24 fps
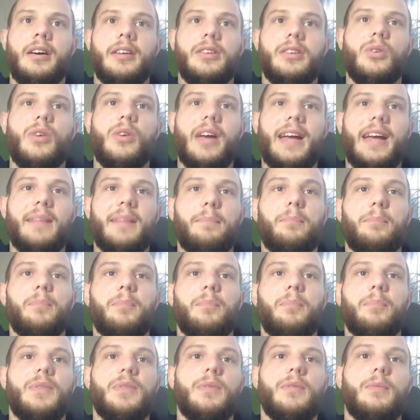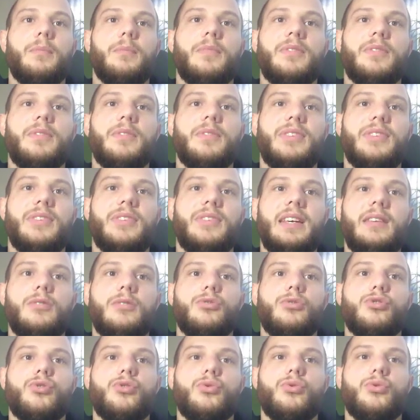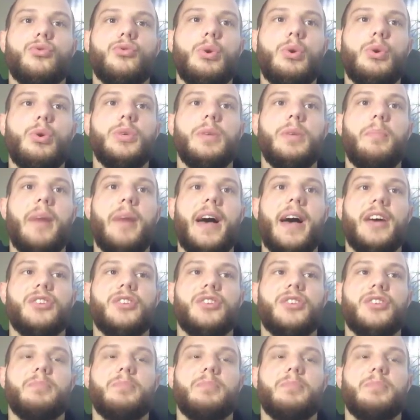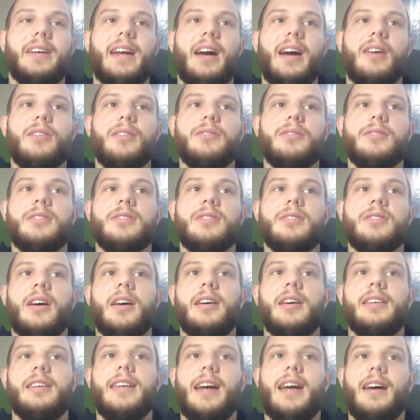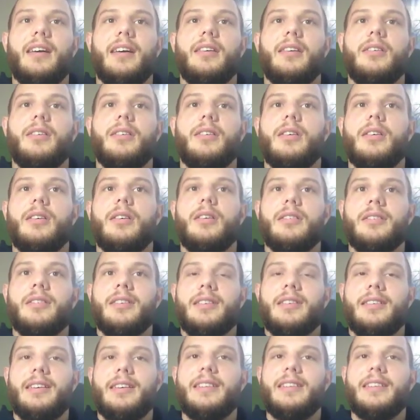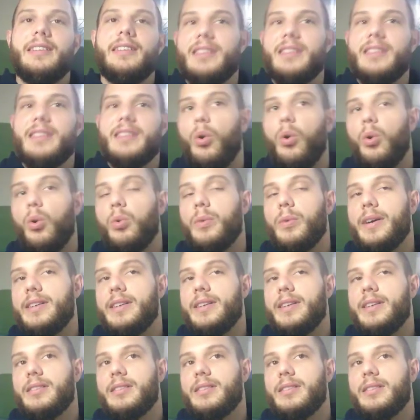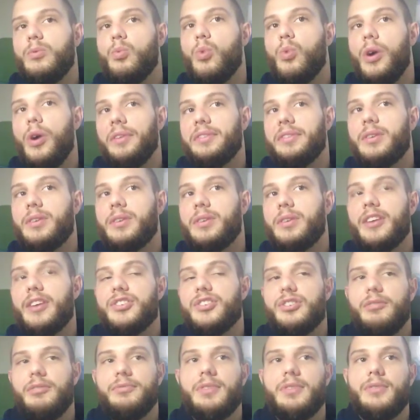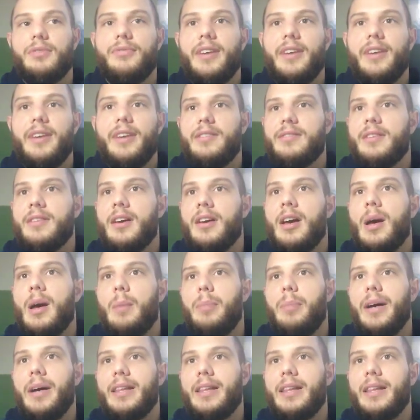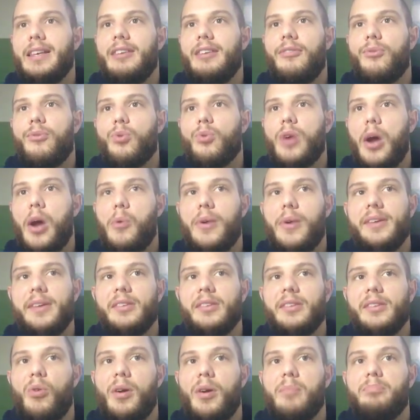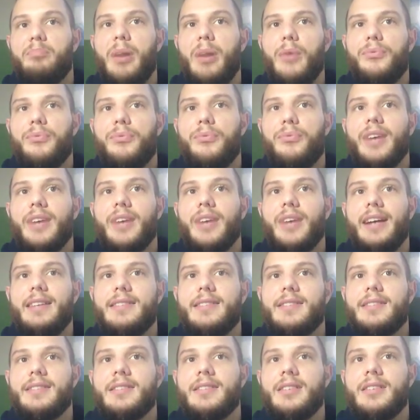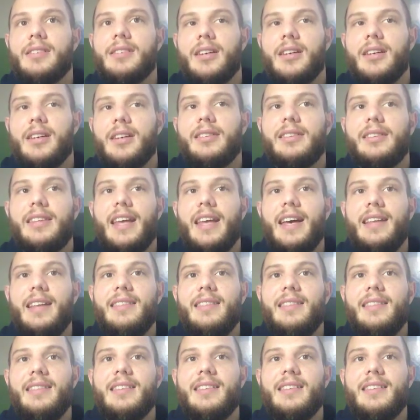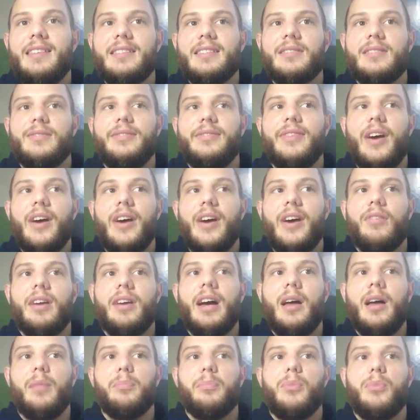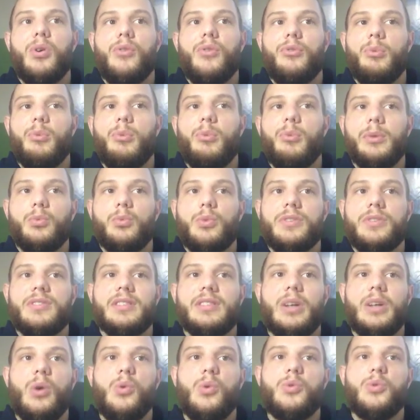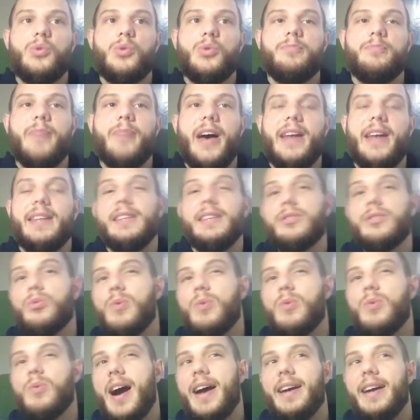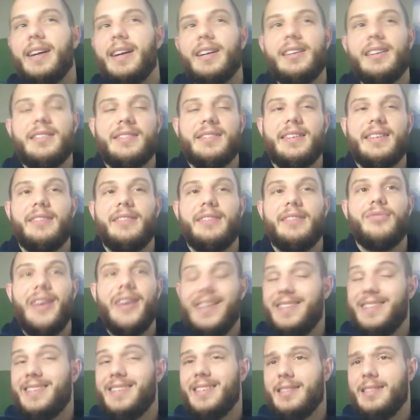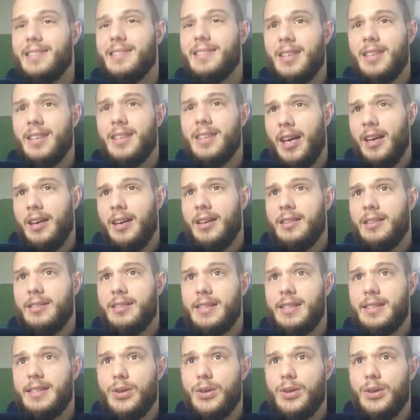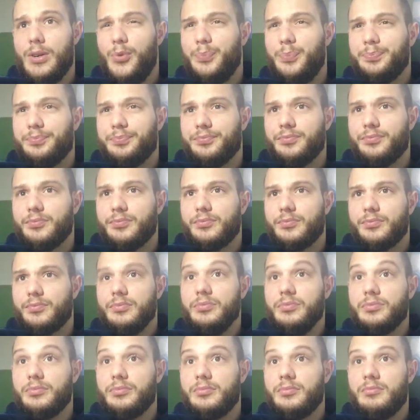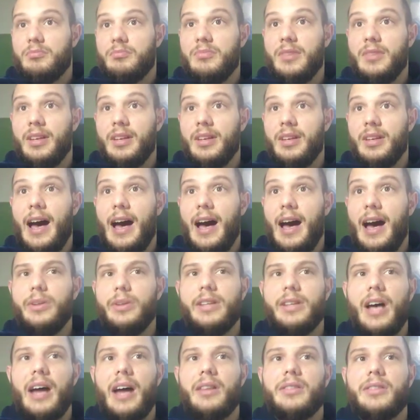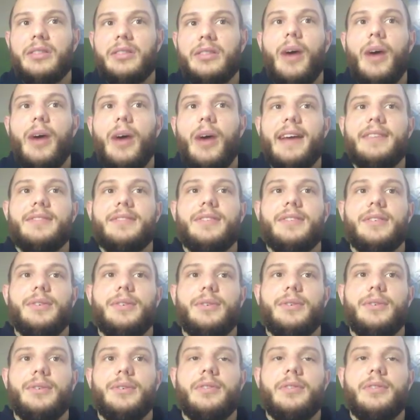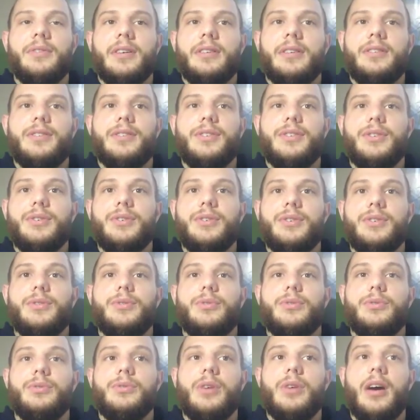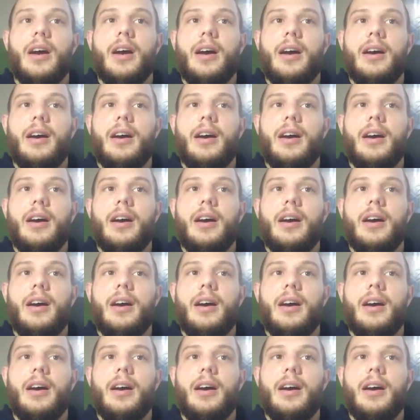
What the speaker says: you can see through the mesh, because yeah, it is always one direction of the face. But if we are rendering both sides, then this is very unperformant with those many triangles and faces. So I would advise you to